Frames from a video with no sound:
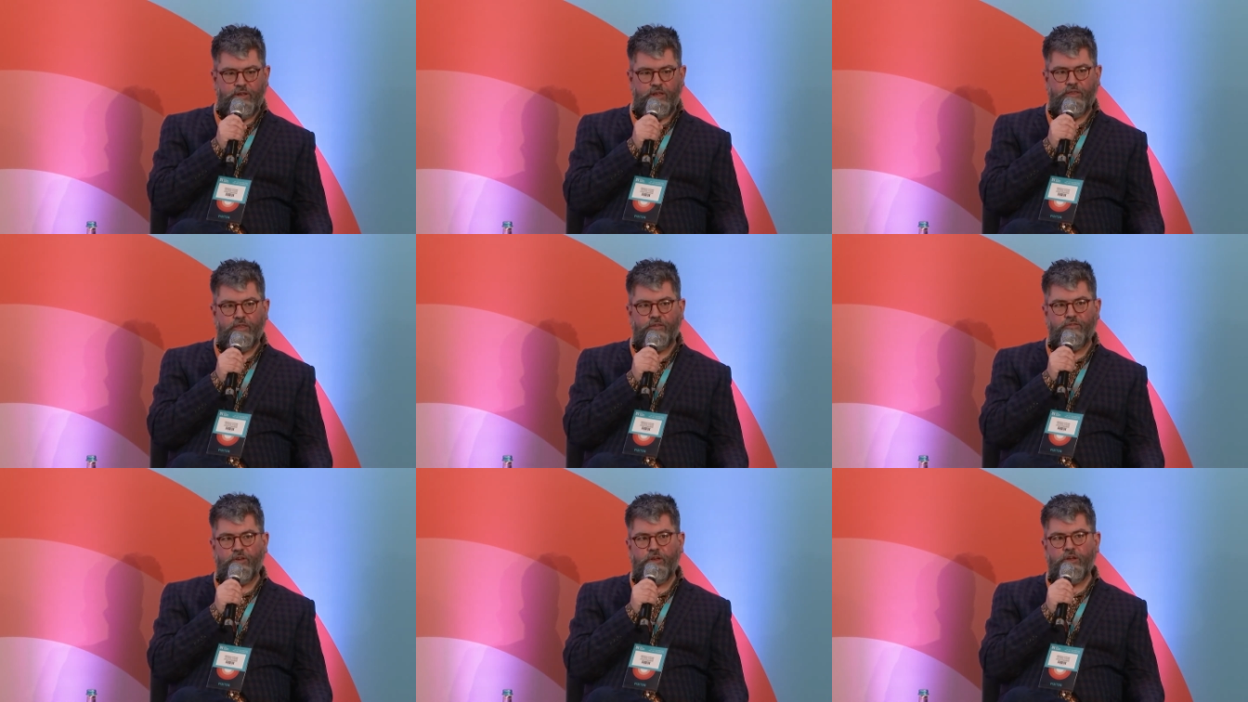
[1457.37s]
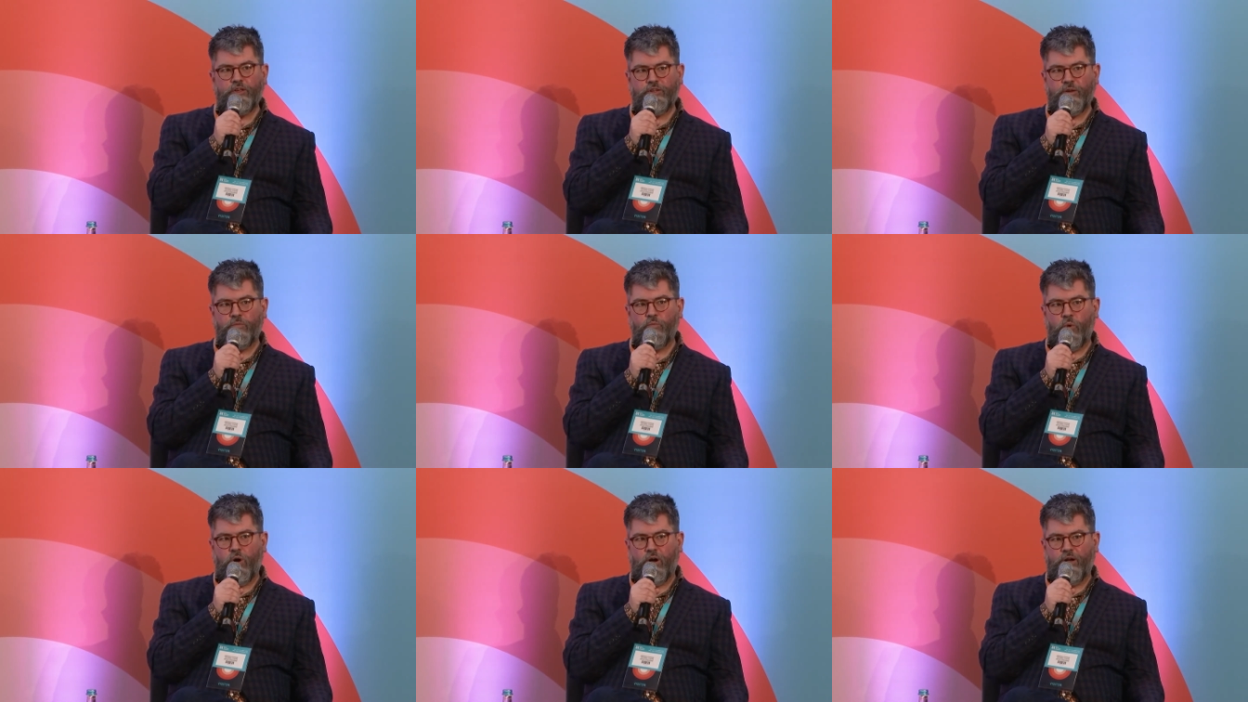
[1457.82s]
in the
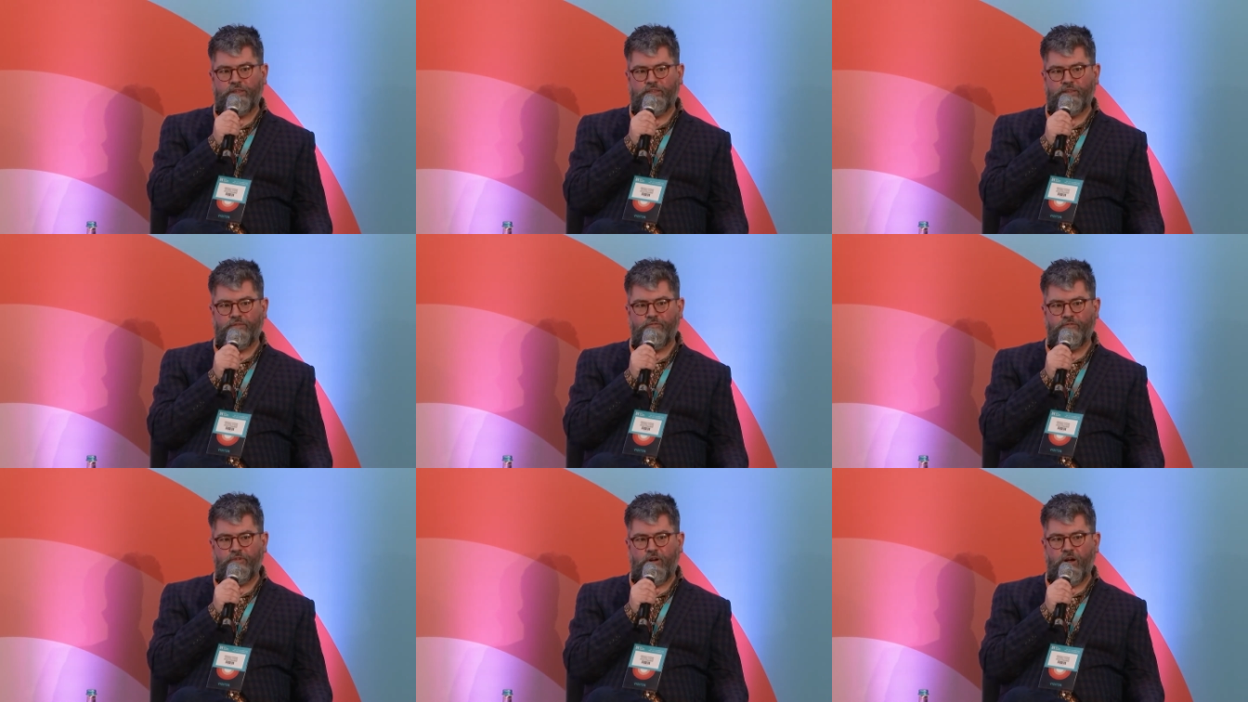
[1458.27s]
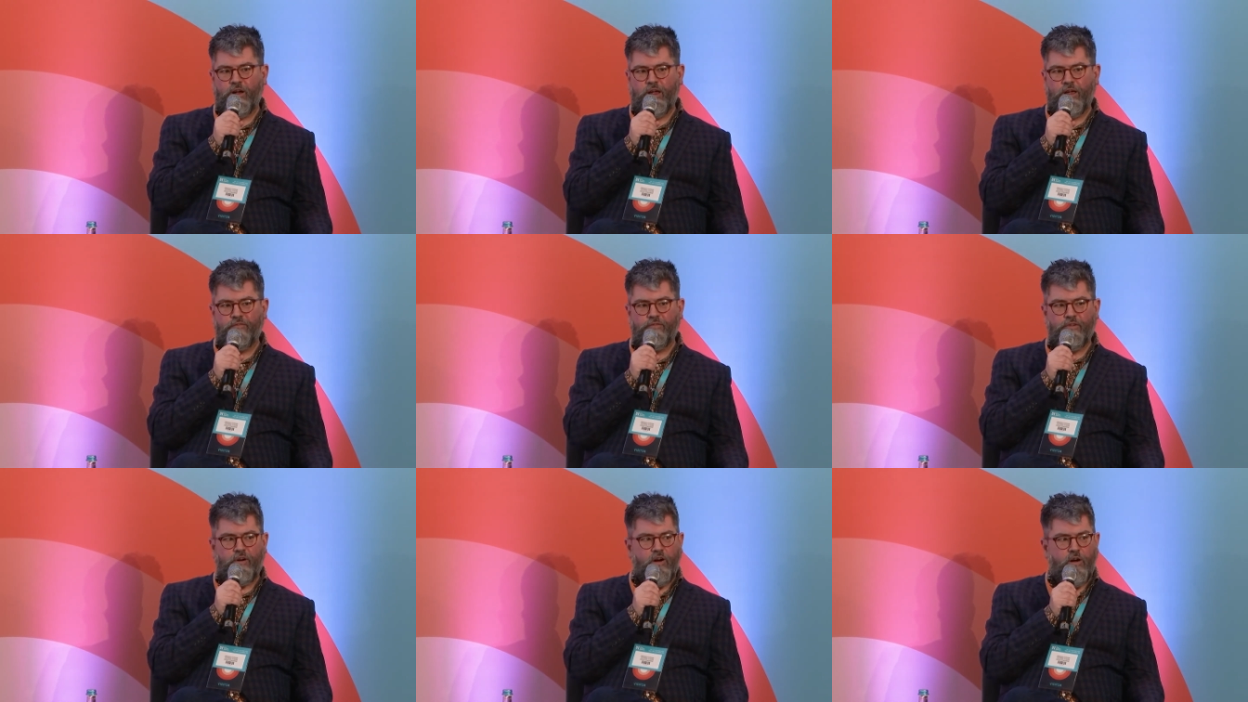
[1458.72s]
virgin wines envi
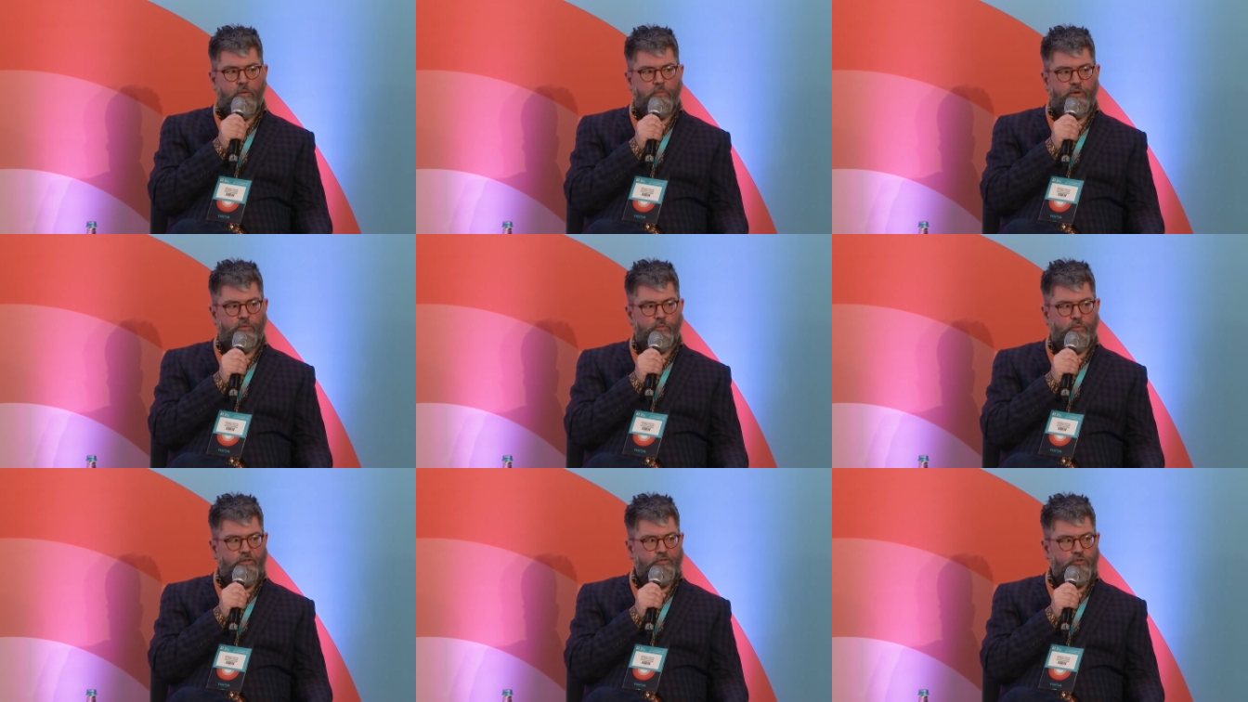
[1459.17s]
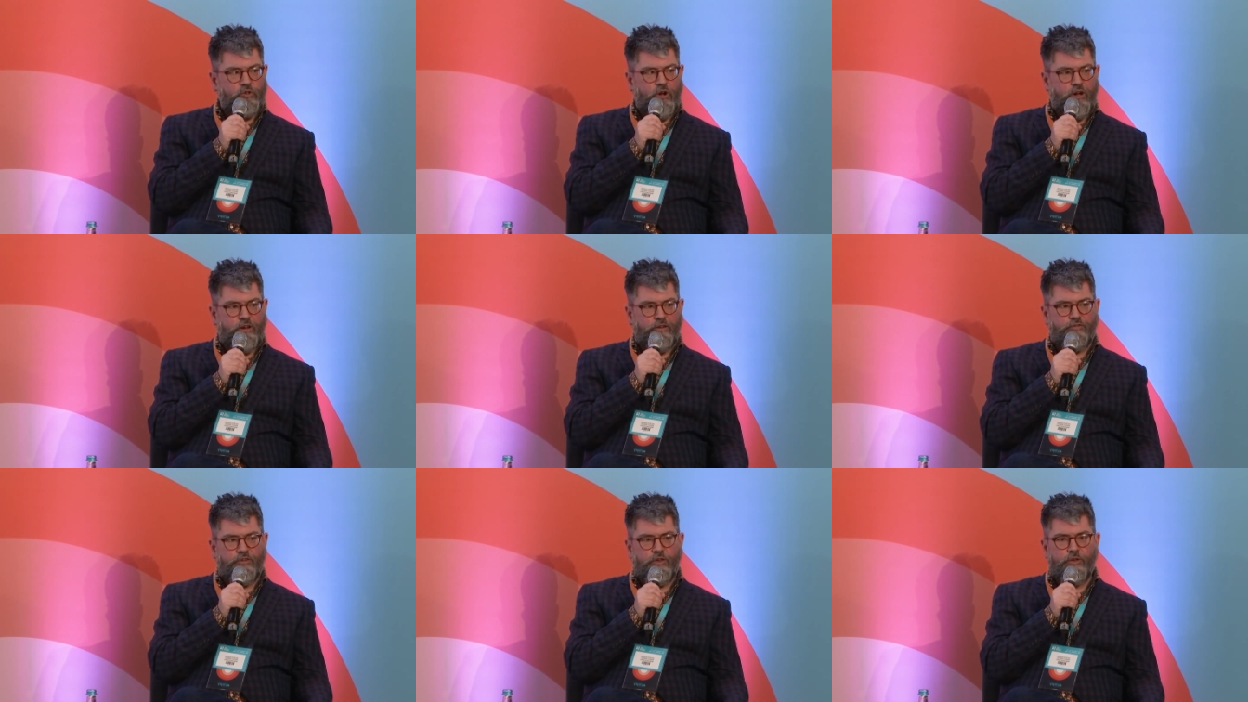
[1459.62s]
environment, we've
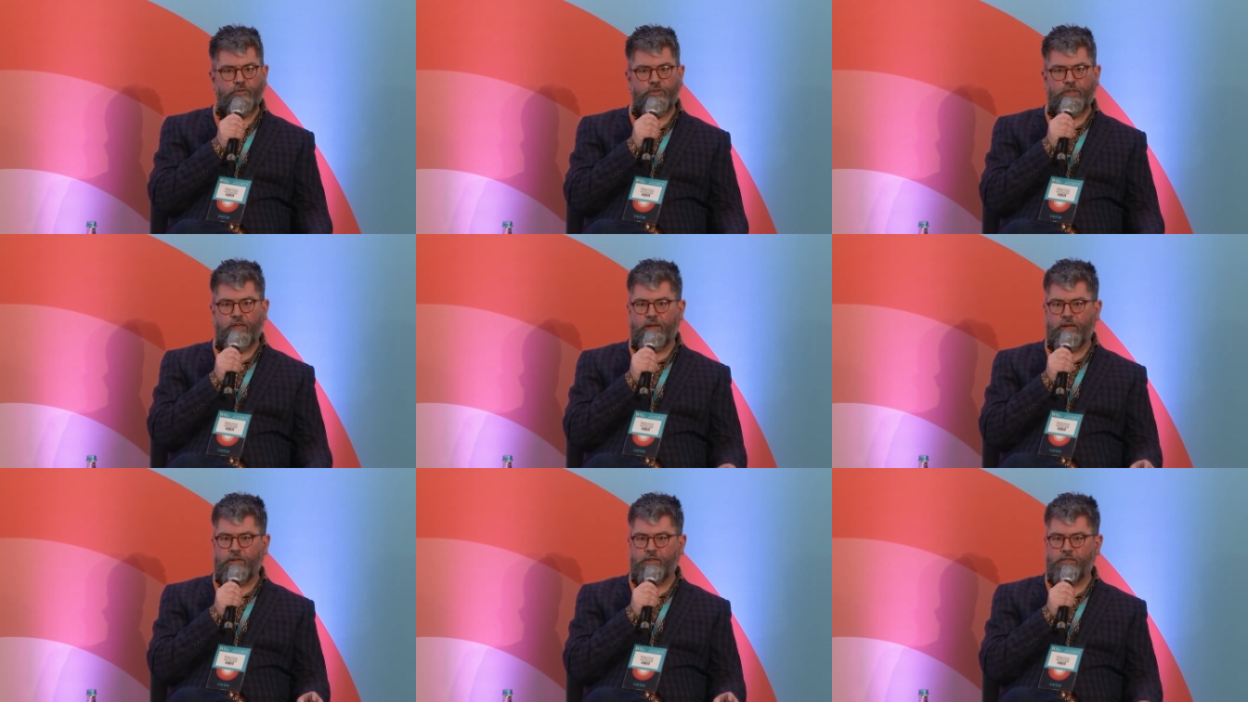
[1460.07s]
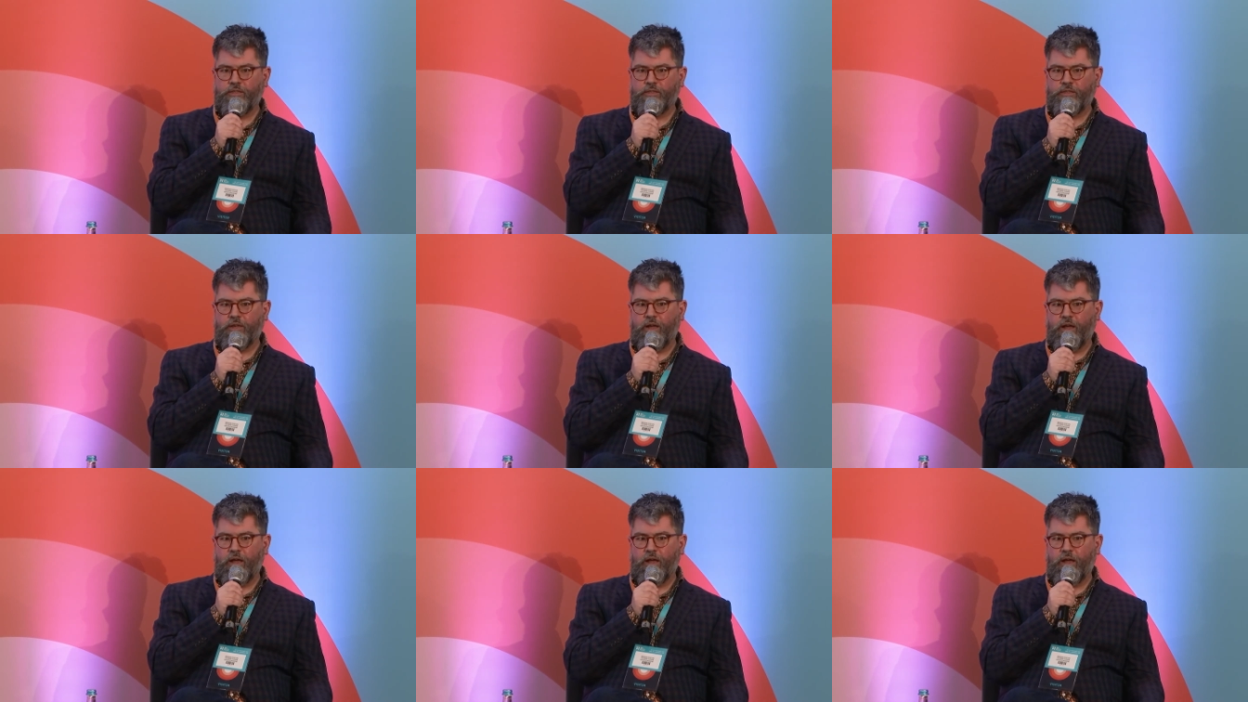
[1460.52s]
tried a few things.